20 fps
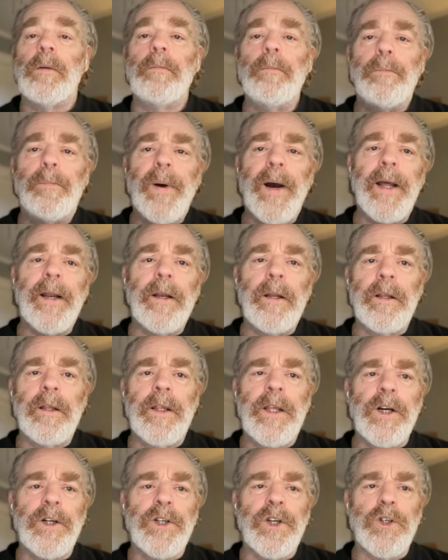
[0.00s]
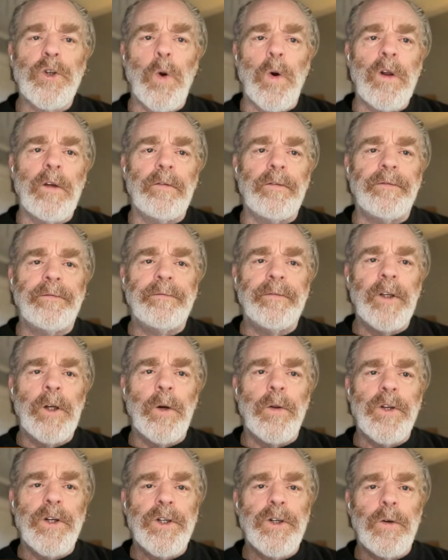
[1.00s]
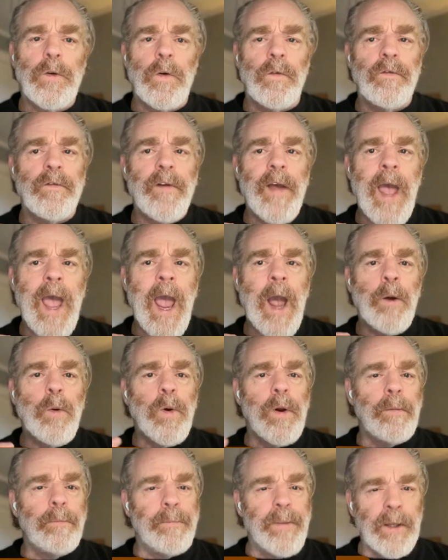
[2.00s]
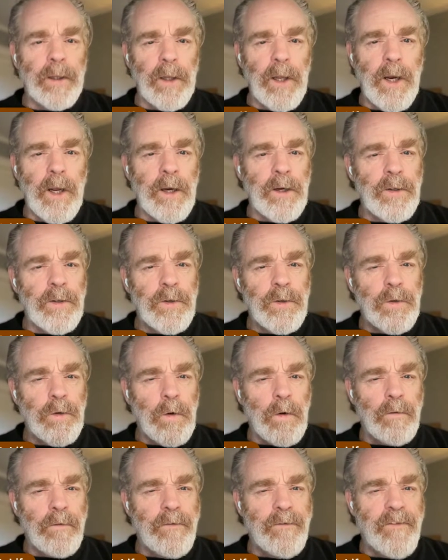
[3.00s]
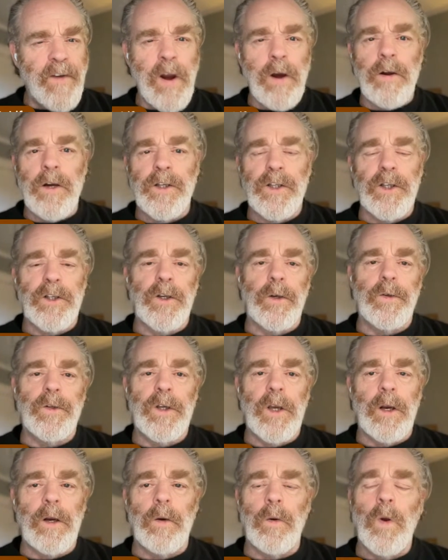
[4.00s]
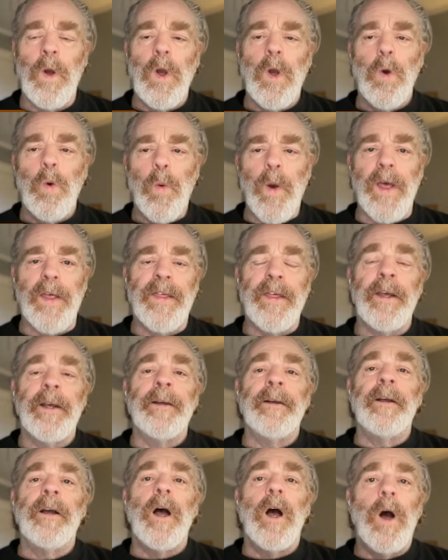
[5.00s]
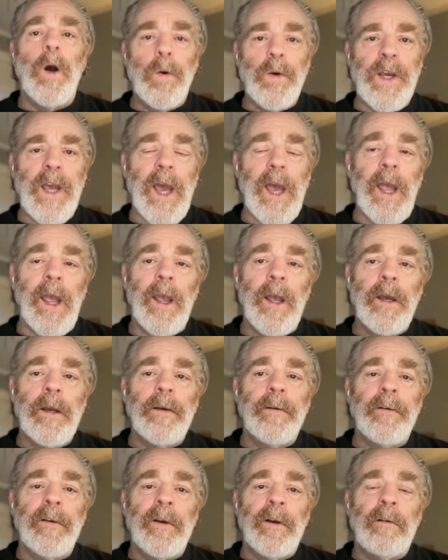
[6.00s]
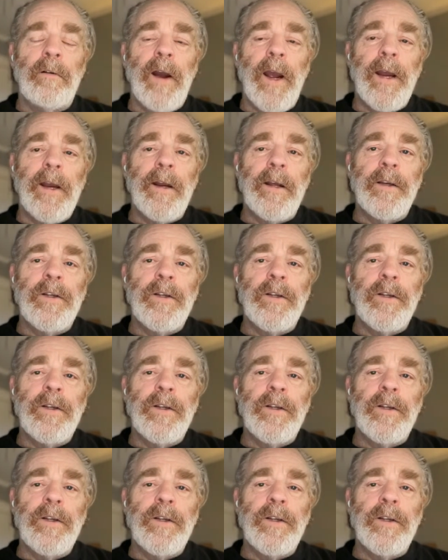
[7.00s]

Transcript: But there's a sort of equitability and there's sort of fairness associated with, okay, right?